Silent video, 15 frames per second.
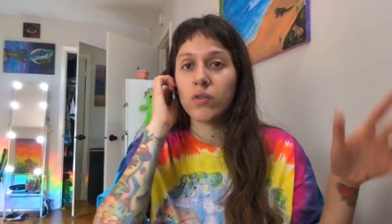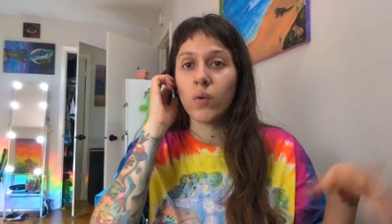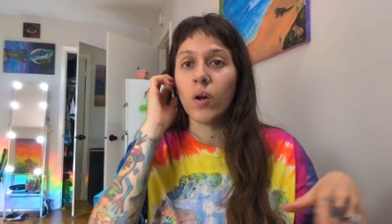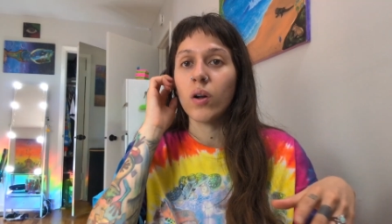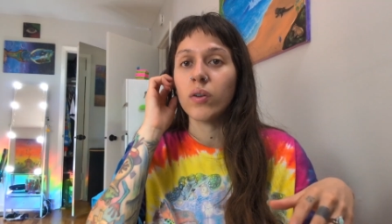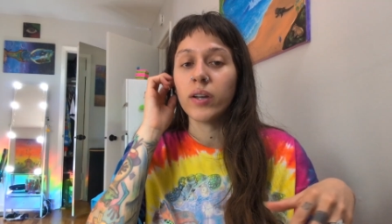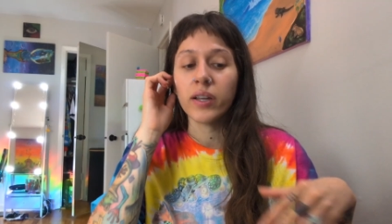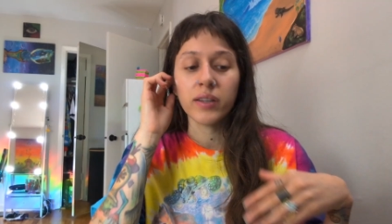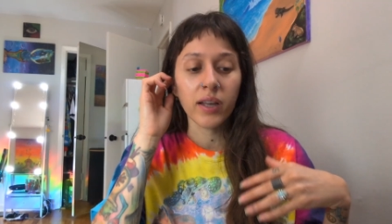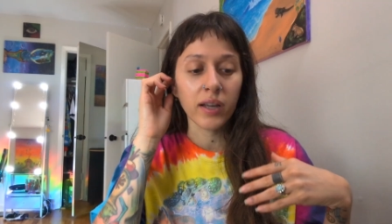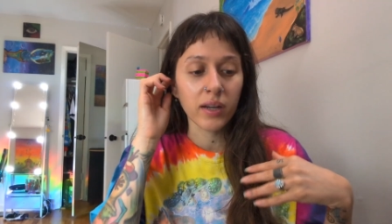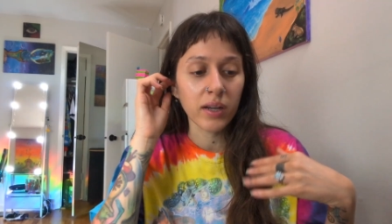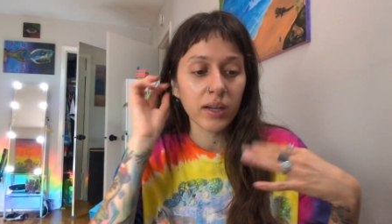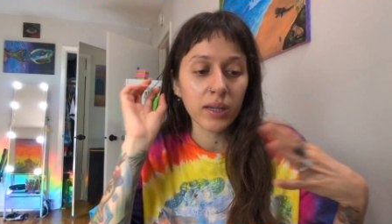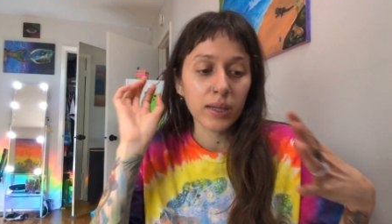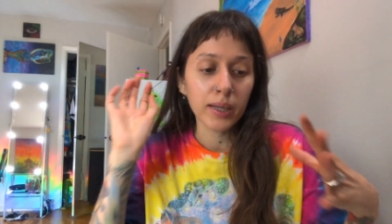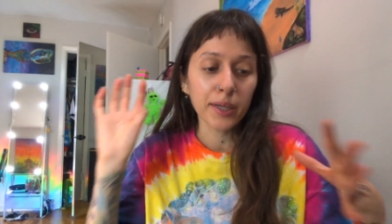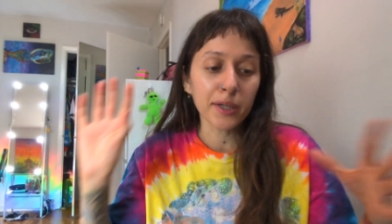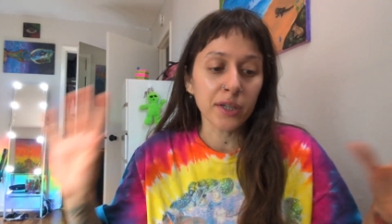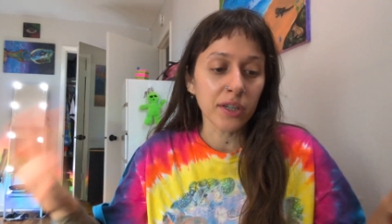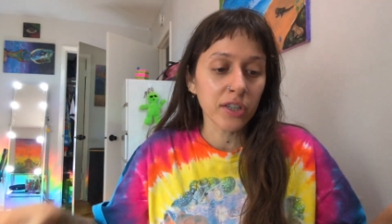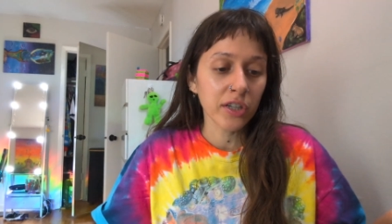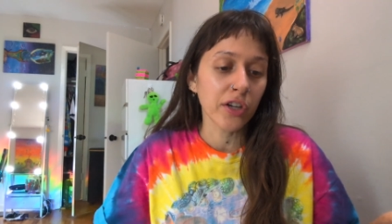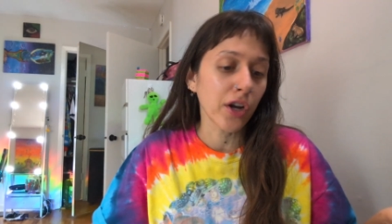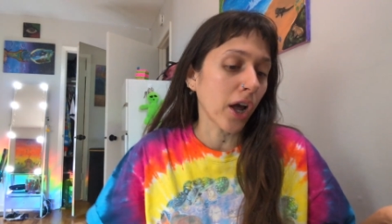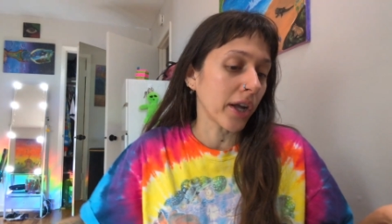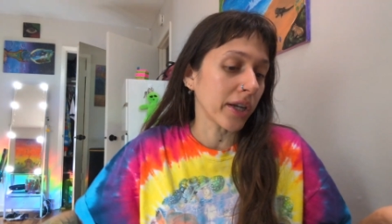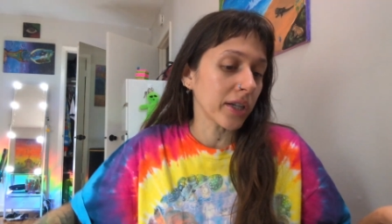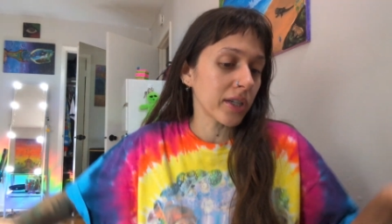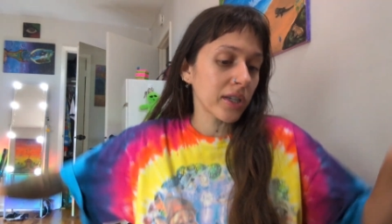so I'll get that later
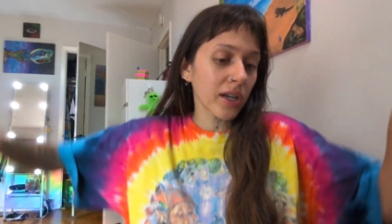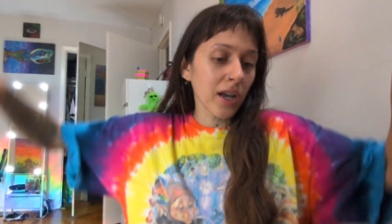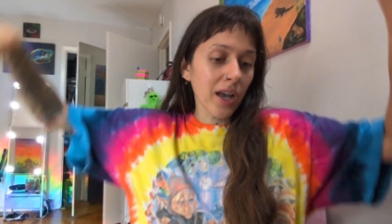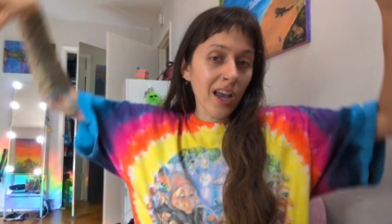tonight.